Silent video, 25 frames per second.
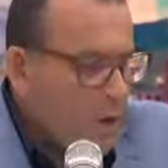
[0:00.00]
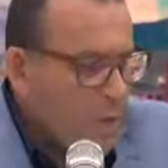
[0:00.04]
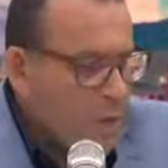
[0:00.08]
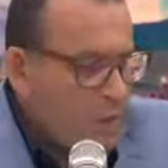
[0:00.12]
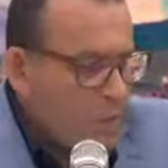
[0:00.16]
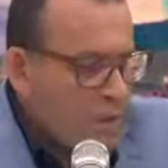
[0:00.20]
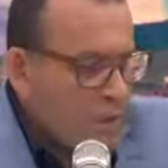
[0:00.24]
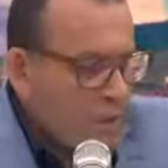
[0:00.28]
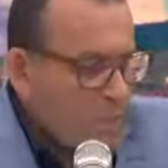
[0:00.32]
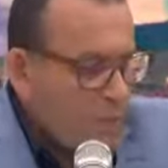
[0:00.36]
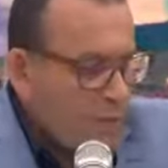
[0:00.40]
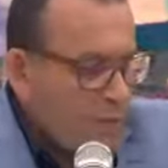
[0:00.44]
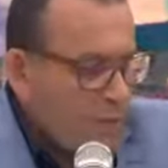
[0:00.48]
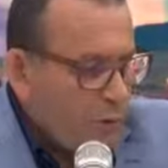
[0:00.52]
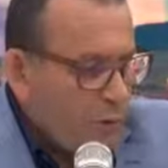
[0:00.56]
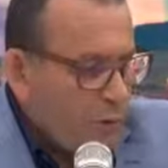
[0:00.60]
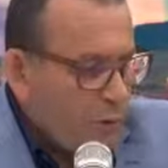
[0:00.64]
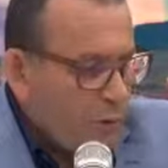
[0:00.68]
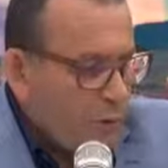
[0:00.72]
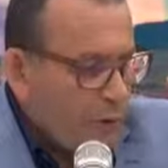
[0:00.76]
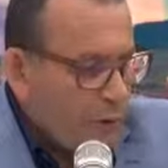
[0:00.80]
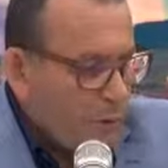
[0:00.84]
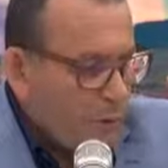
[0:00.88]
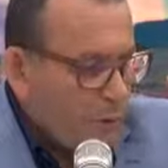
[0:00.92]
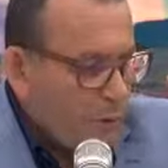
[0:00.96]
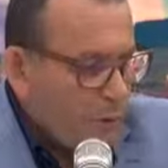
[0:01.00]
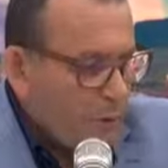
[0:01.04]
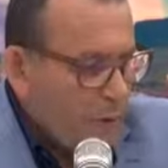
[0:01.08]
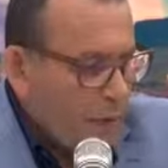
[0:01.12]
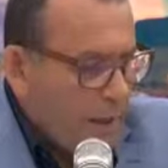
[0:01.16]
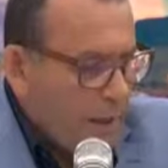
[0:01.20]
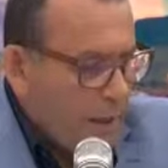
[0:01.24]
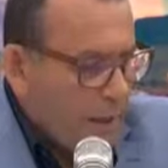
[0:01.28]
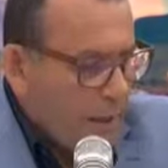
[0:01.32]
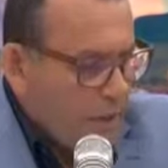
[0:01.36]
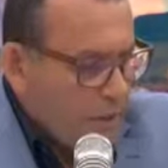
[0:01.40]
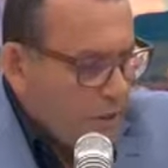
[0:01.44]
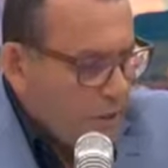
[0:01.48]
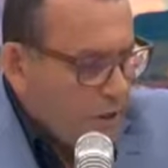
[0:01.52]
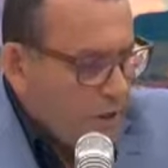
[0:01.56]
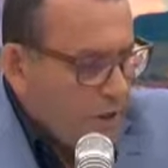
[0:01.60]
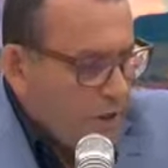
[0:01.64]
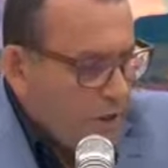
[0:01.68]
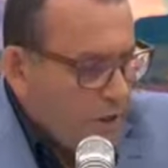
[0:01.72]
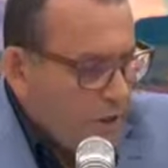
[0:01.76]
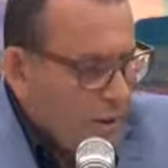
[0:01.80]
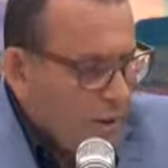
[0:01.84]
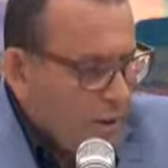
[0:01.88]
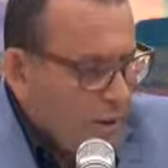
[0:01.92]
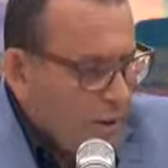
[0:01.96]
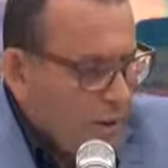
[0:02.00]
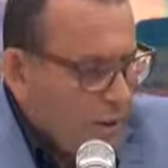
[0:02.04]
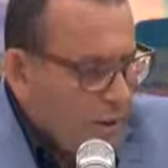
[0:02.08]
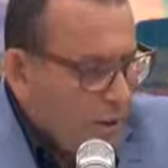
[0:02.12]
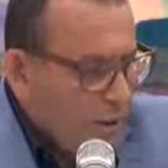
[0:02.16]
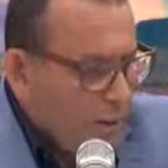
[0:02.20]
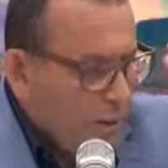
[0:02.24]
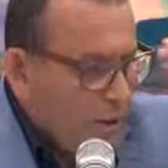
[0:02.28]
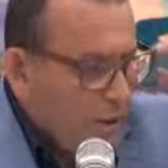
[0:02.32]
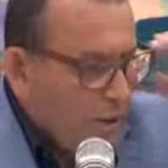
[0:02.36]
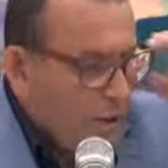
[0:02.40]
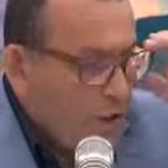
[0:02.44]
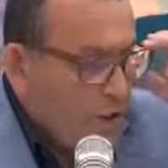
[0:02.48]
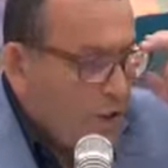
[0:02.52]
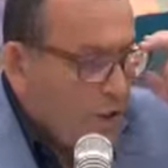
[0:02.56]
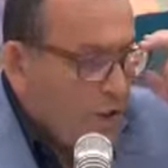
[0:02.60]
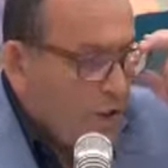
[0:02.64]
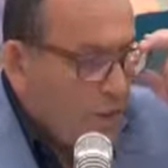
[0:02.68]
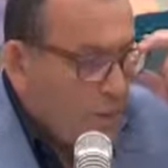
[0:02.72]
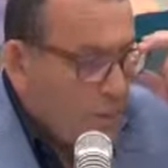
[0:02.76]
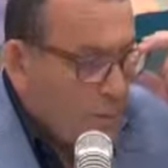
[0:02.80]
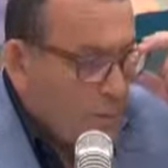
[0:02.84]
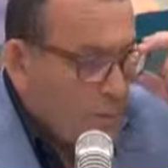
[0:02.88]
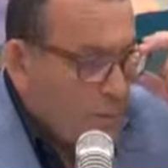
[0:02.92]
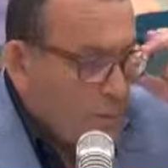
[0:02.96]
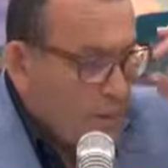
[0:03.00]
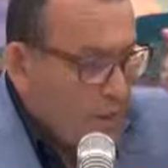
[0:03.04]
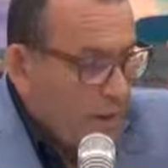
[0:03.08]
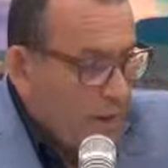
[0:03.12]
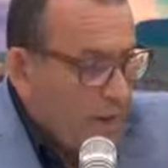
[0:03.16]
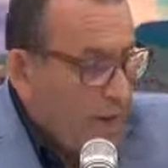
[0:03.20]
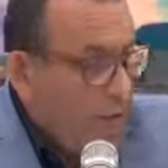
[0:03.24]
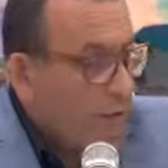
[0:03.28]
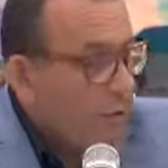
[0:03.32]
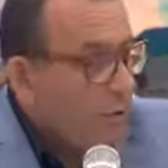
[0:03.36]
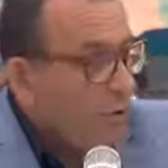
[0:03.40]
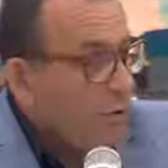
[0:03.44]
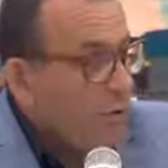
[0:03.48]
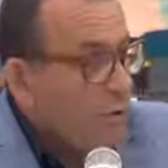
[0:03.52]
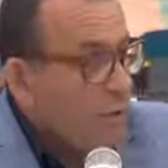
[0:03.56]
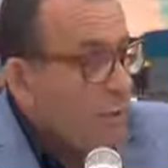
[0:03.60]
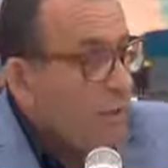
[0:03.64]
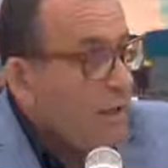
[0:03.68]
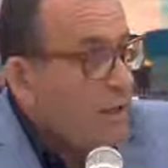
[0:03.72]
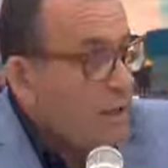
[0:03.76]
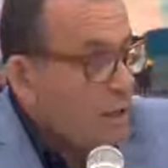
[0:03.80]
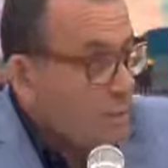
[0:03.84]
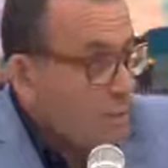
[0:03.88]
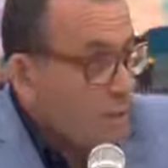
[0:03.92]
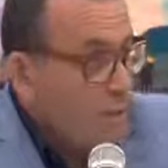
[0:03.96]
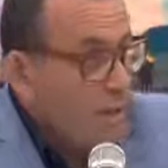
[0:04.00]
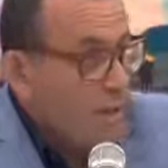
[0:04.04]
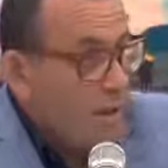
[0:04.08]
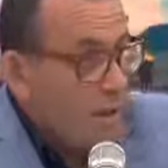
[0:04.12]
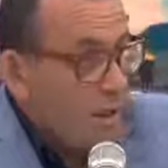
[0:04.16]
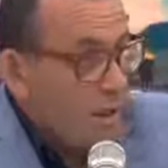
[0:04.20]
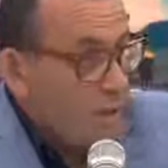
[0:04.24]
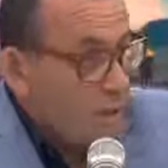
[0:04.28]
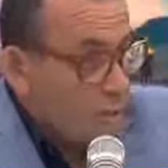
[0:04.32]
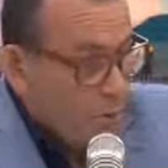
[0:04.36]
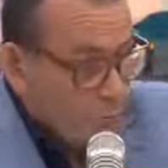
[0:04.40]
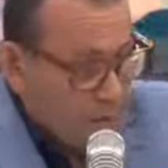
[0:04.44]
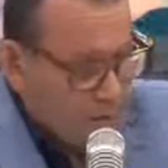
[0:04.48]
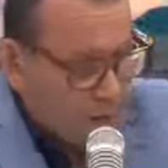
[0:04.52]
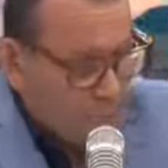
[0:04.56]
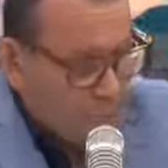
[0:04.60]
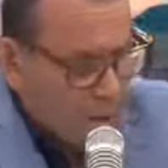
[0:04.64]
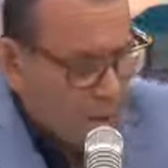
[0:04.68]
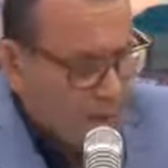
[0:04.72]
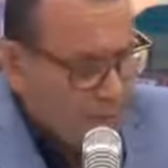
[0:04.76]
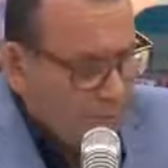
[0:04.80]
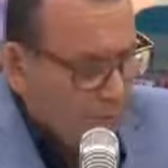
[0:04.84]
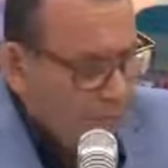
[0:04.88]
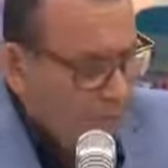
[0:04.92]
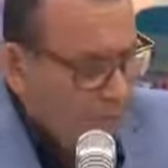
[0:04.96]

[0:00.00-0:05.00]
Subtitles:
All right, just before you came on, Mike Hutchison, Image Centre Group Executive Director, was in here talking about